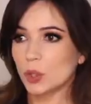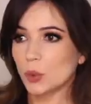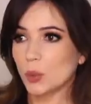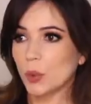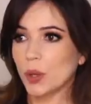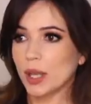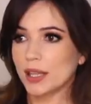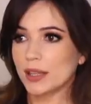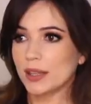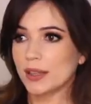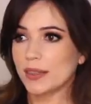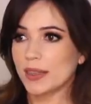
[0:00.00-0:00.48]
the
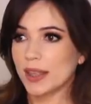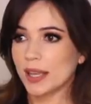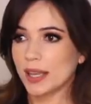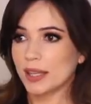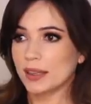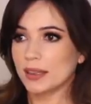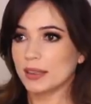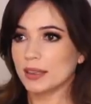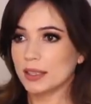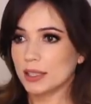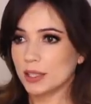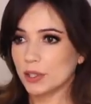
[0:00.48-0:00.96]
way that
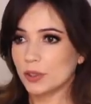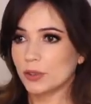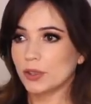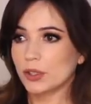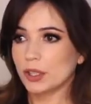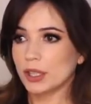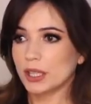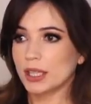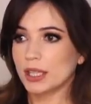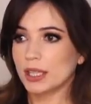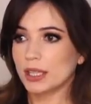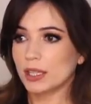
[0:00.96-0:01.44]
they
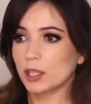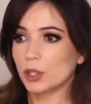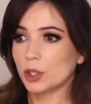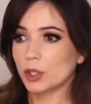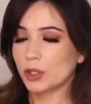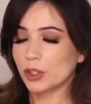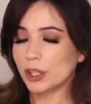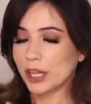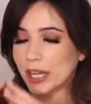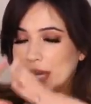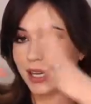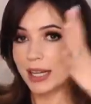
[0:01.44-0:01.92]
literally
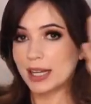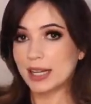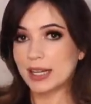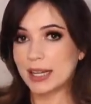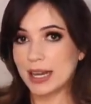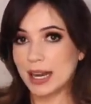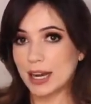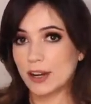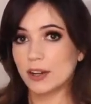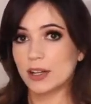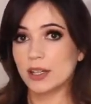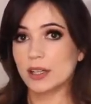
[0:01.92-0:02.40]
create a
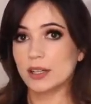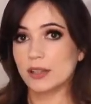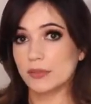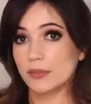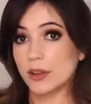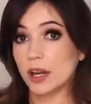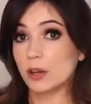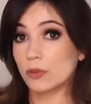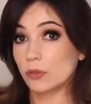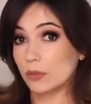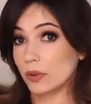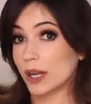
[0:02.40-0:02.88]

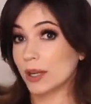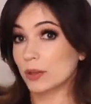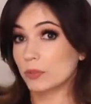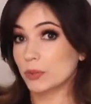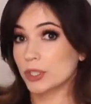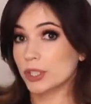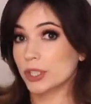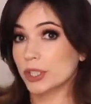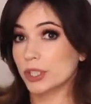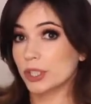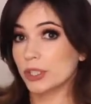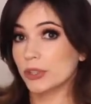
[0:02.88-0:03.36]
narrative
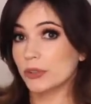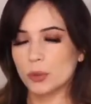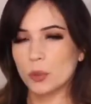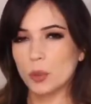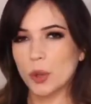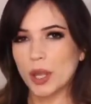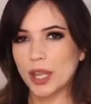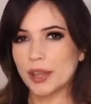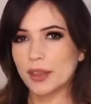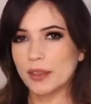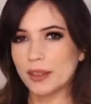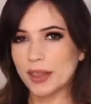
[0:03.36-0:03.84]
around her, the
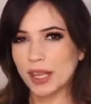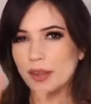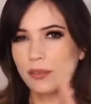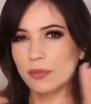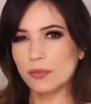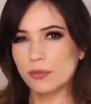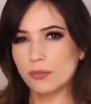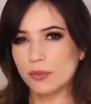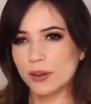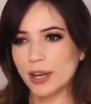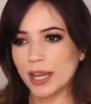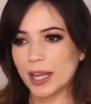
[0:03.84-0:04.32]
way that they
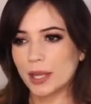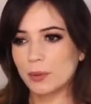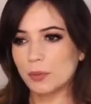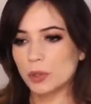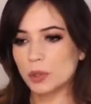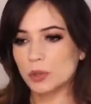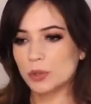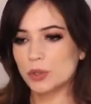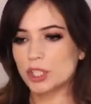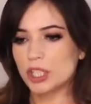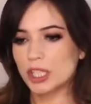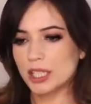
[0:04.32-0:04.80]
frame
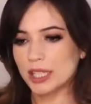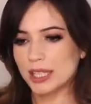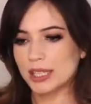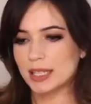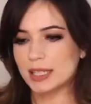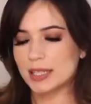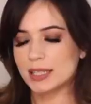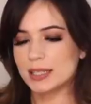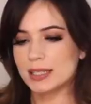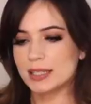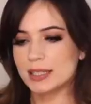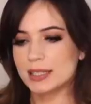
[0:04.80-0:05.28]
who she
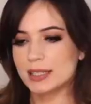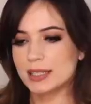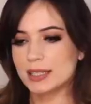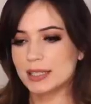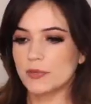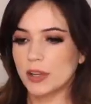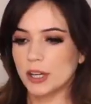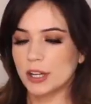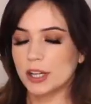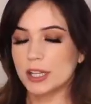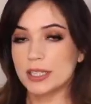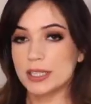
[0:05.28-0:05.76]
is,
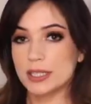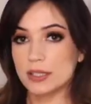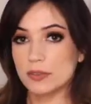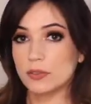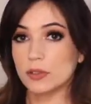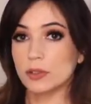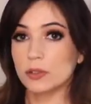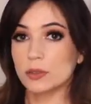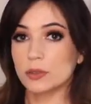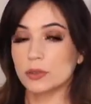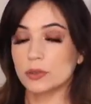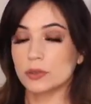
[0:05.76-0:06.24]
very
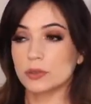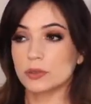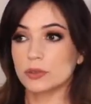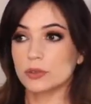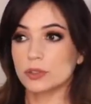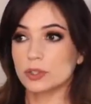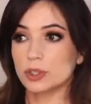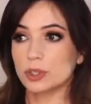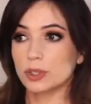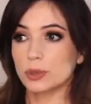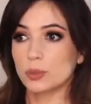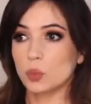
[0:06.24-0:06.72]

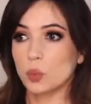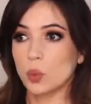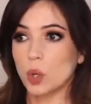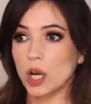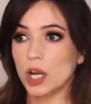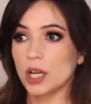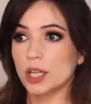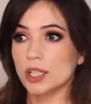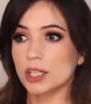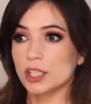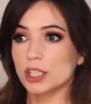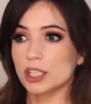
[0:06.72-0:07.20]
difficult to
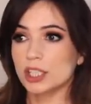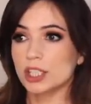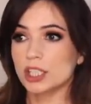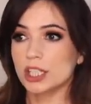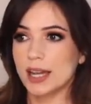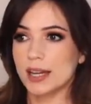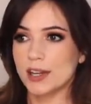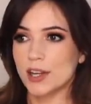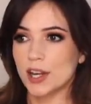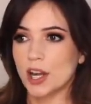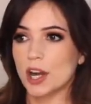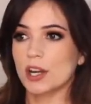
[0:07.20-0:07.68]
watch
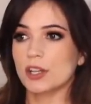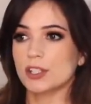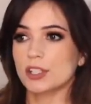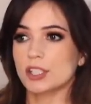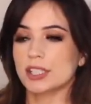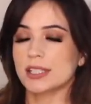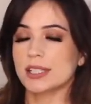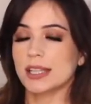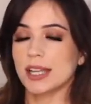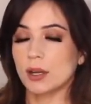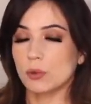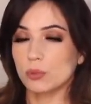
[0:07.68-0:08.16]
and not
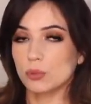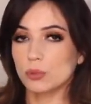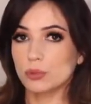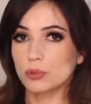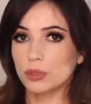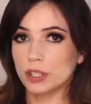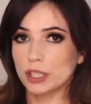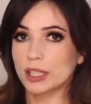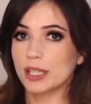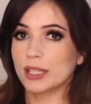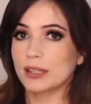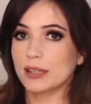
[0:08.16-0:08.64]
just get
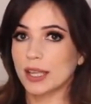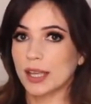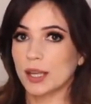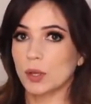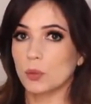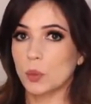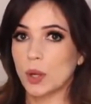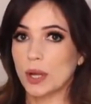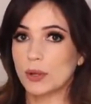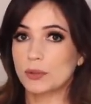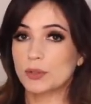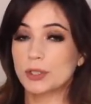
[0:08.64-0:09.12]
really
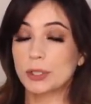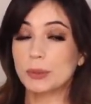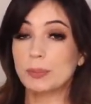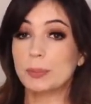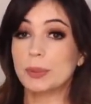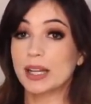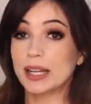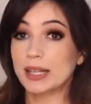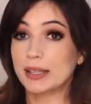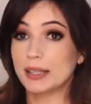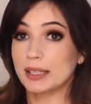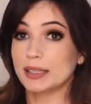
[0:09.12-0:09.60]
like wound up.
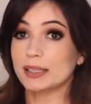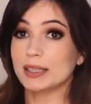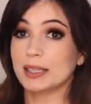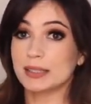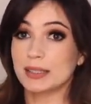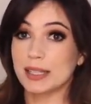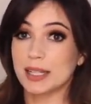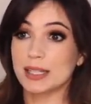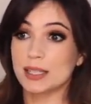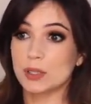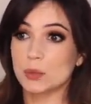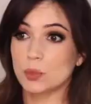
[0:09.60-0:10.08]
But I think
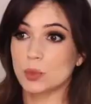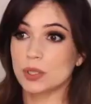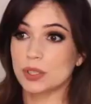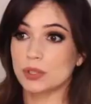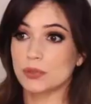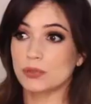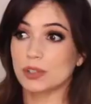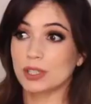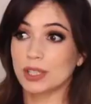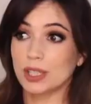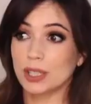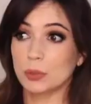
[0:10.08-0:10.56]
that that's
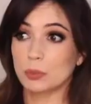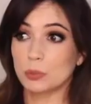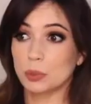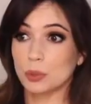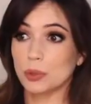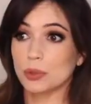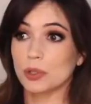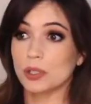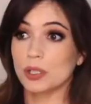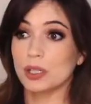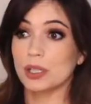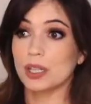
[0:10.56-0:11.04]
what's really
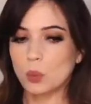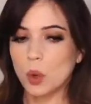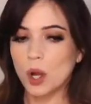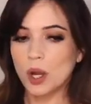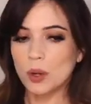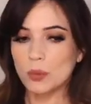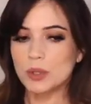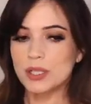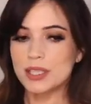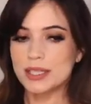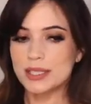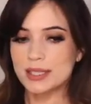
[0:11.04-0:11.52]
important.
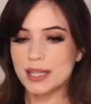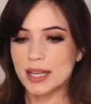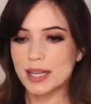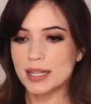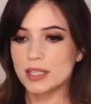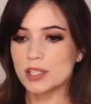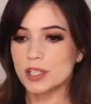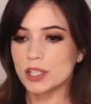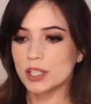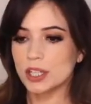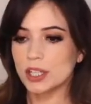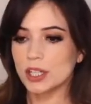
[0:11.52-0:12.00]
What was
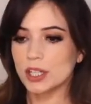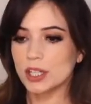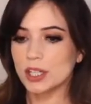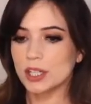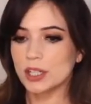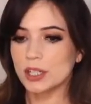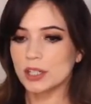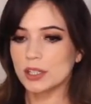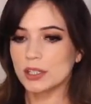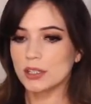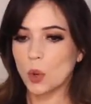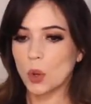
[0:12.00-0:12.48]
said to
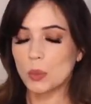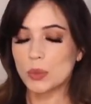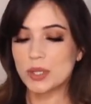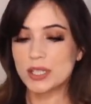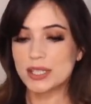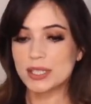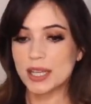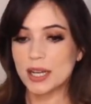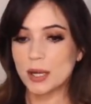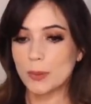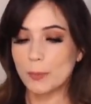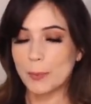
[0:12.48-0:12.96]
her, what
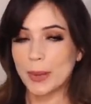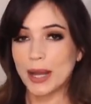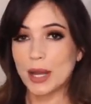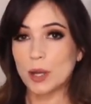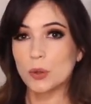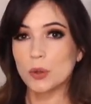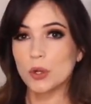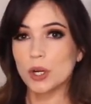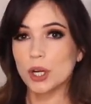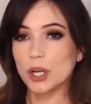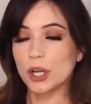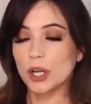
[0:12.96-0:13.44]
was said about
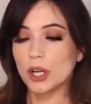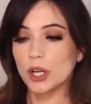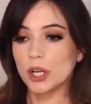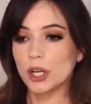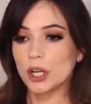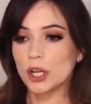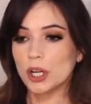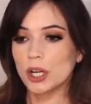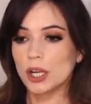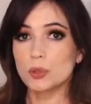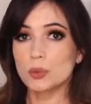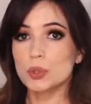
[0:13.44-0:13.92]

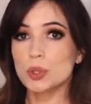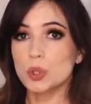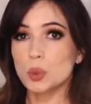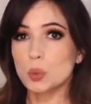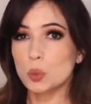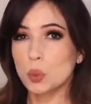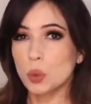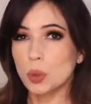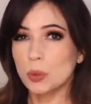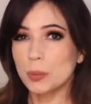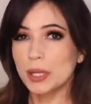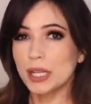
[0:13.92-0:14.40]
her. There was a
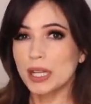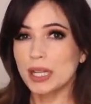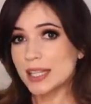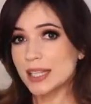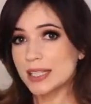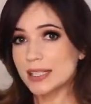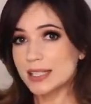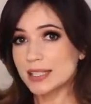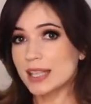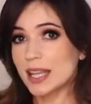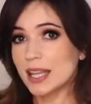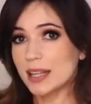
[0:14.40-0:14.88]
woman
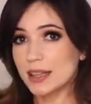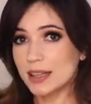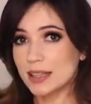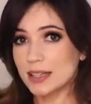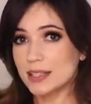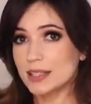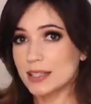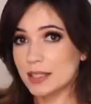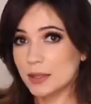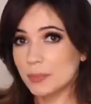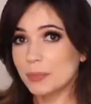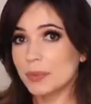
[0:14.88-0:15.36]
that said
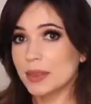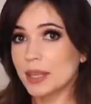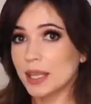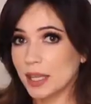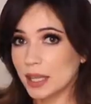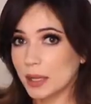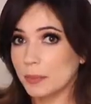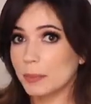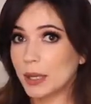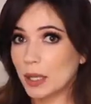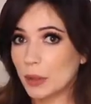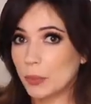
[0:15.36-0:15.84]

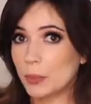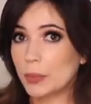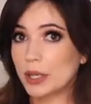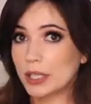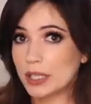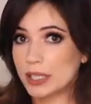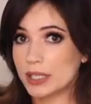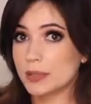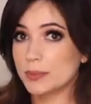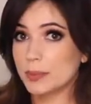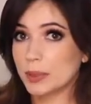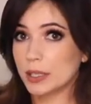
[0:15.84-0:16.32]
something about
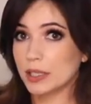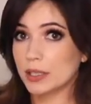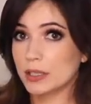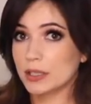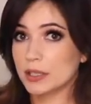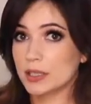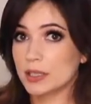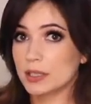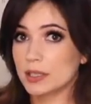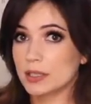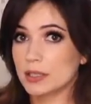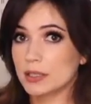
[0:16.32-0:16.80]
Britney
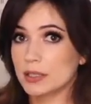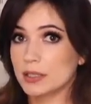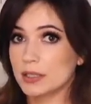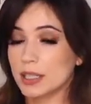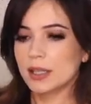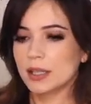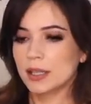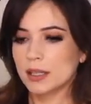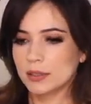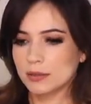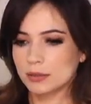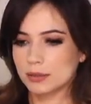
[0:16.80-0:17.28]
Spears.
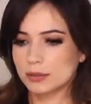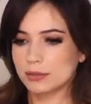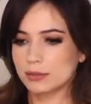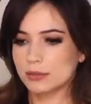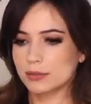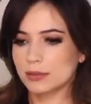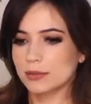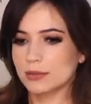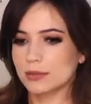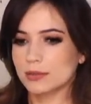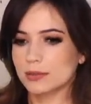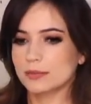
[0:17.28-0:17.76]

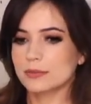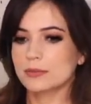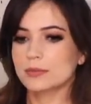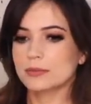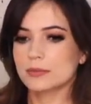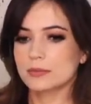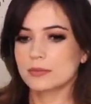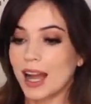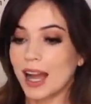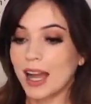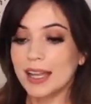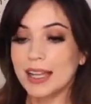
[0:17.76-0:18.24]

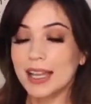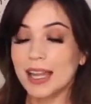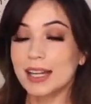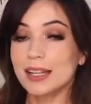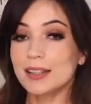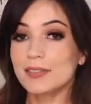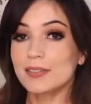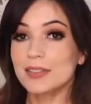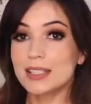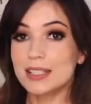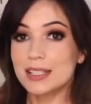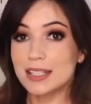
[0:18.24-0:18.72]
I
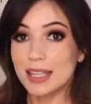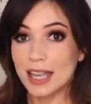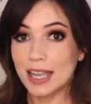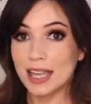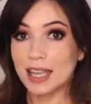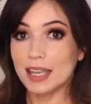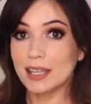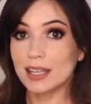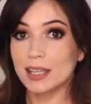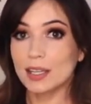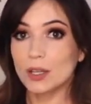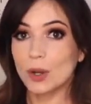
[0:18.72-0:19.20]
can't even
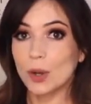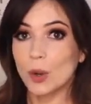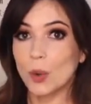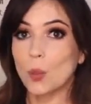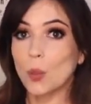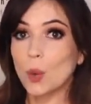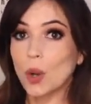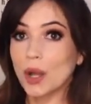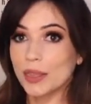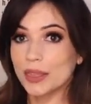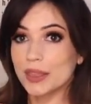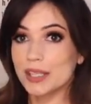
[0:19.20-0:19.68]
say
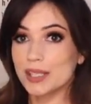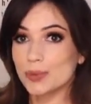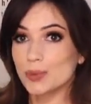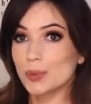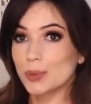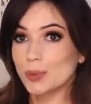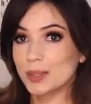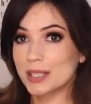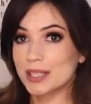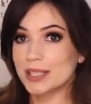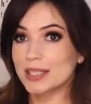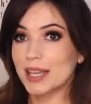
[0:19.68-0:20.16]
what this
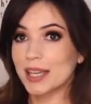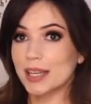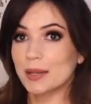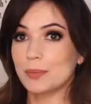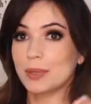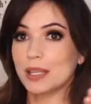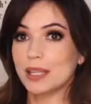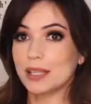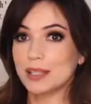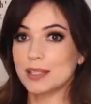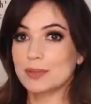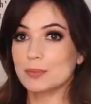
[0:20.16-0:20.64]
woman said
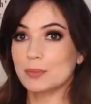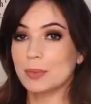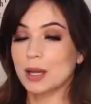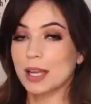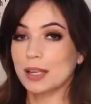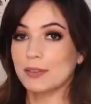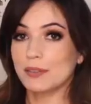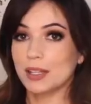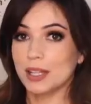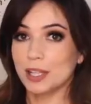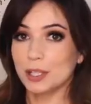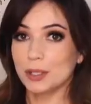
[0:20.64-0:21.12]
because
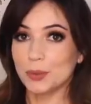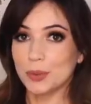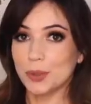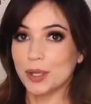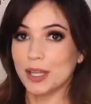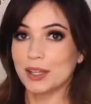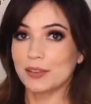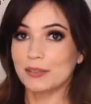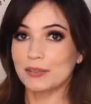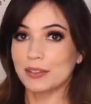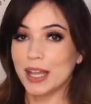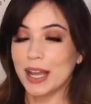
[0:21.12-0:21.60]
my video will
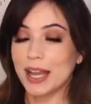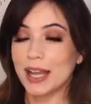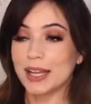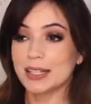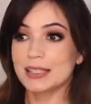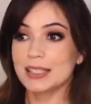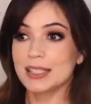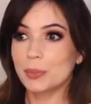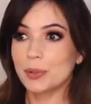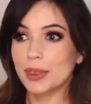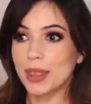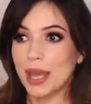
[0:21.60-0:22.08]
get
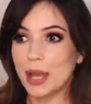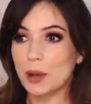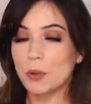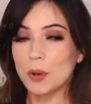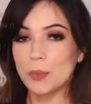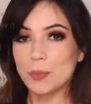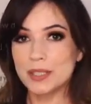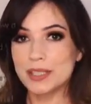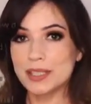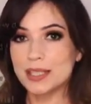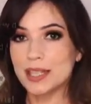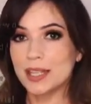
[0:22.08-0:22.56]
flagged, but that
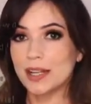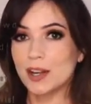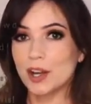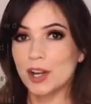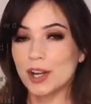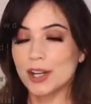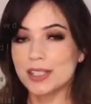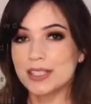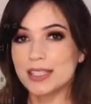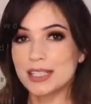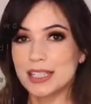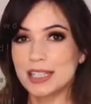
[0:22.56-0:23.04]
woman said it
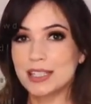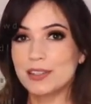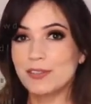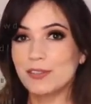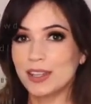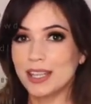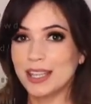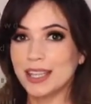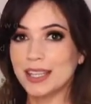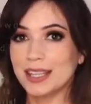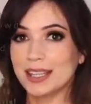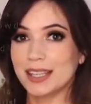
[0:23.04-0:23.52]
on
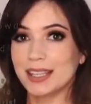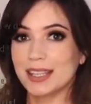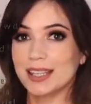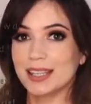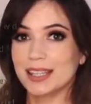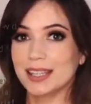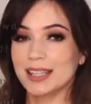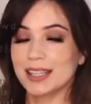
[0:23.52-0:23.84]
TV.